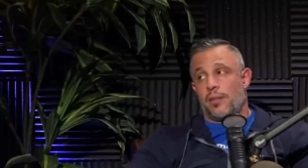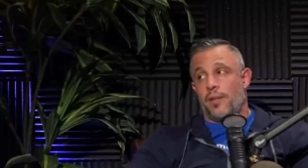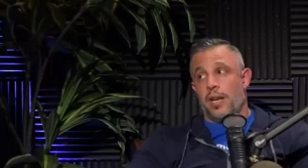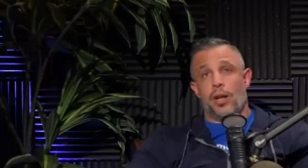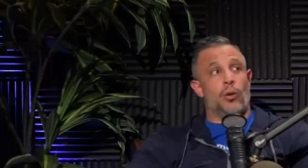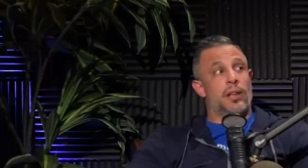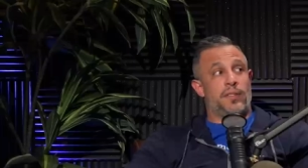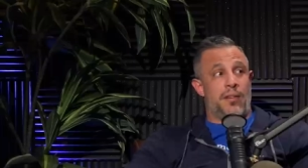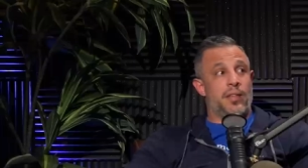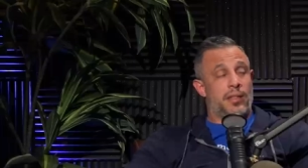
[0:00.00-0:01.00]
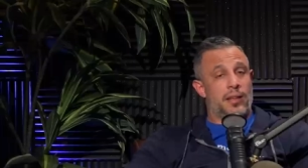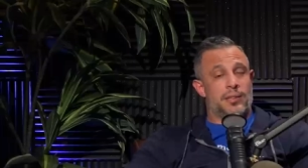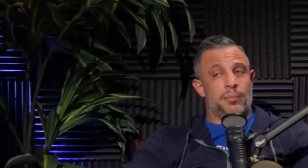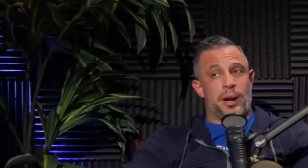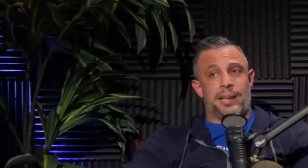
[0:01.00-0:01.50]
If he didn't go lift heavy things
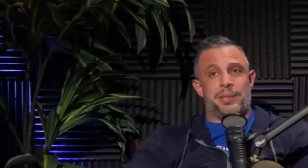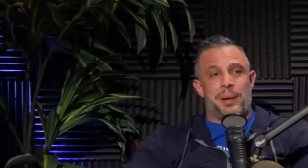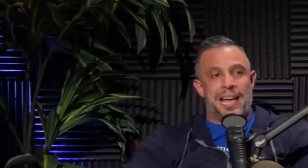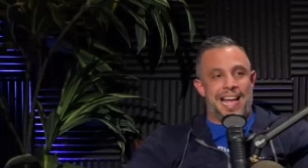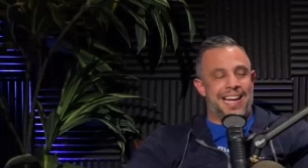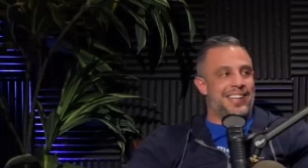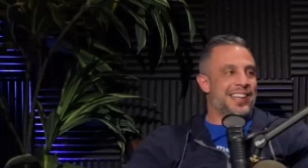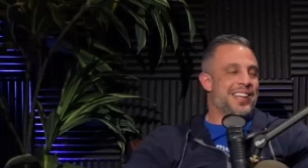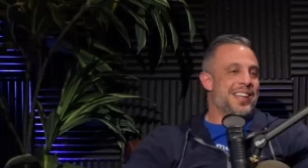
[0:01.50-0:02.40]
and break his back,